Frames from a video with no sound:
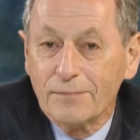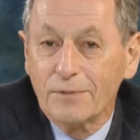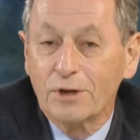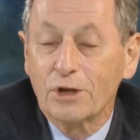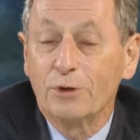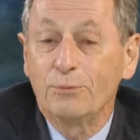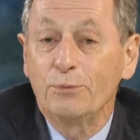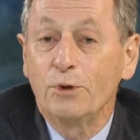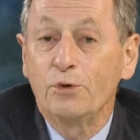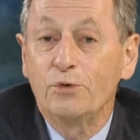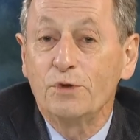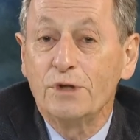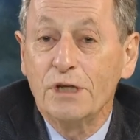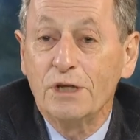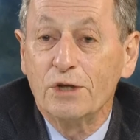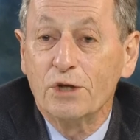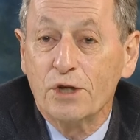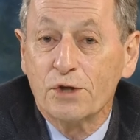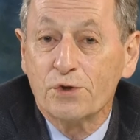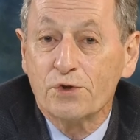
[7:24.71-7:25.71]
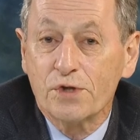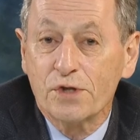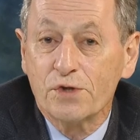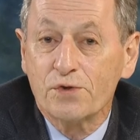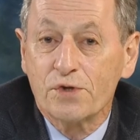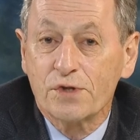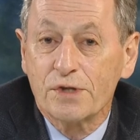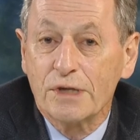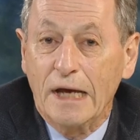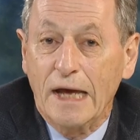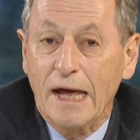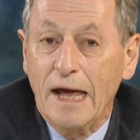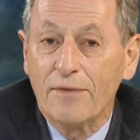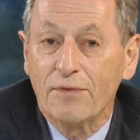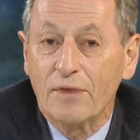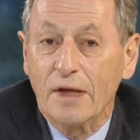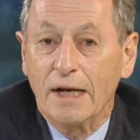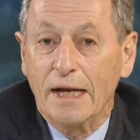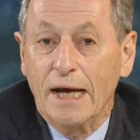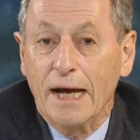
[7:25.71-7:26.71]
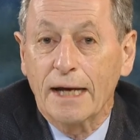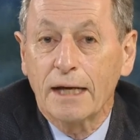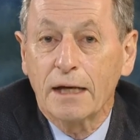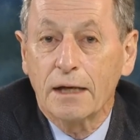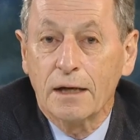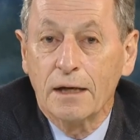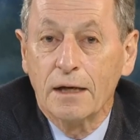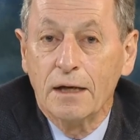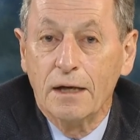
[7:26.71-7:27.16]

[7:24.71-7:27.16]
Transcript: community nurses and the like